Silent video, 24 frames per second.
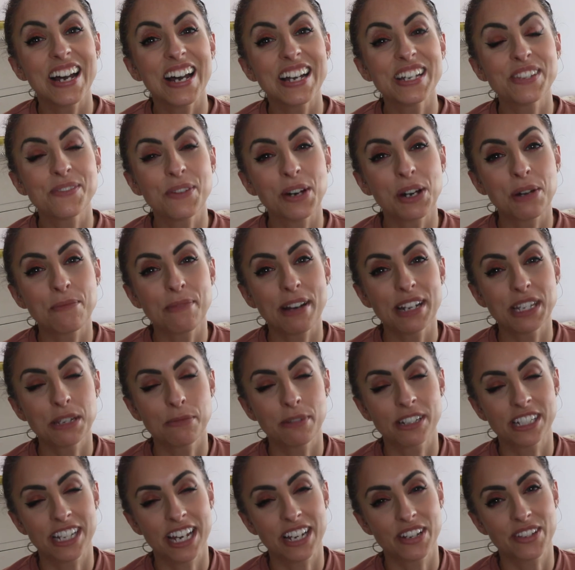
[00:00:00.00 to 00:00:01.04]
guys, welcome back to
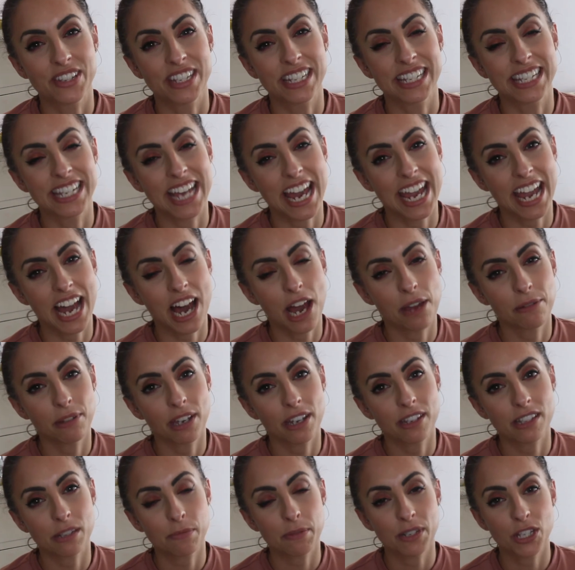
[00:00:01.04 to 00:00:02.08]
my channel. So today I'm
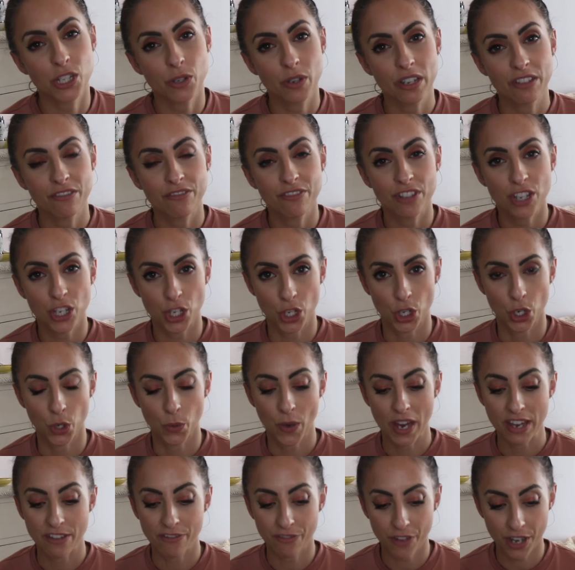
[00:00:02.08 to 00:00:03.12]
going to be doing for you
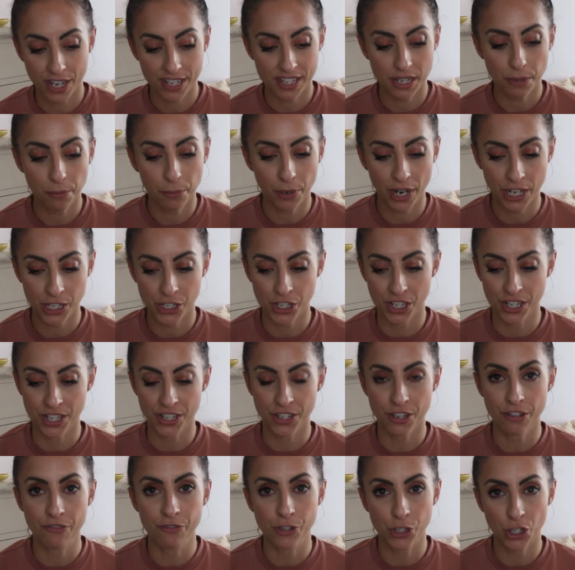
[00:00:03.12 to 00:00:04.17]
a first impressions
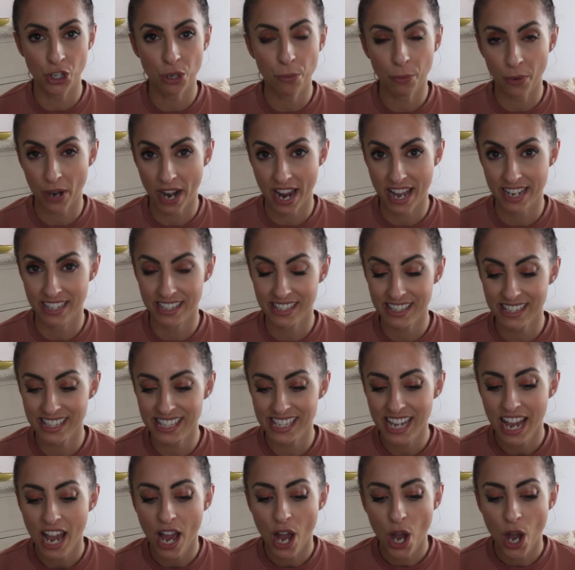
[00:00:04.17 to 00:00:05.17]
of two brands.